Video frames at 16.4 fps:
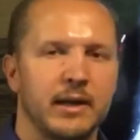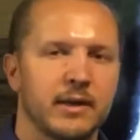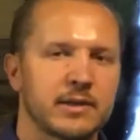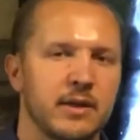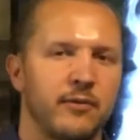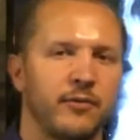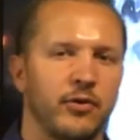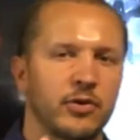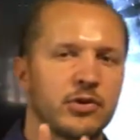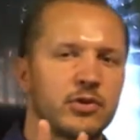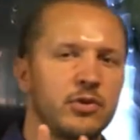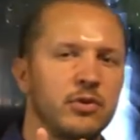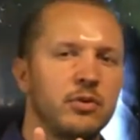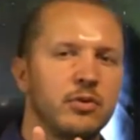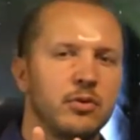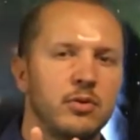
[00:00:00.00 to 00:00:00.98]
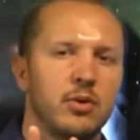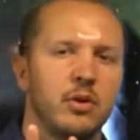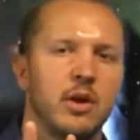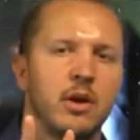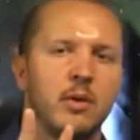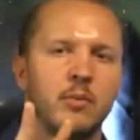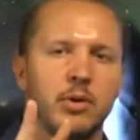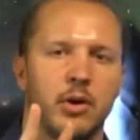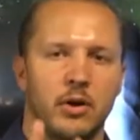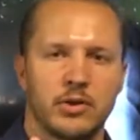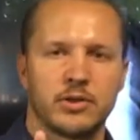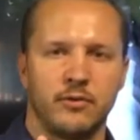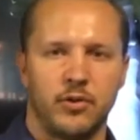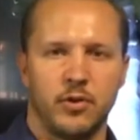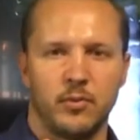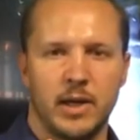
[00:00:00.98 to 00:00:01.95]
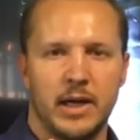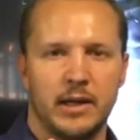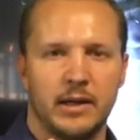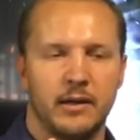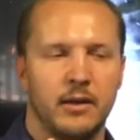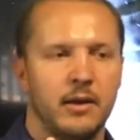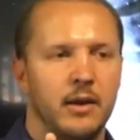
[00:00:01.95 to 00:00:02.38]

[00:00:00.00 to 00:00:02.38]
except for 2 parts of your body,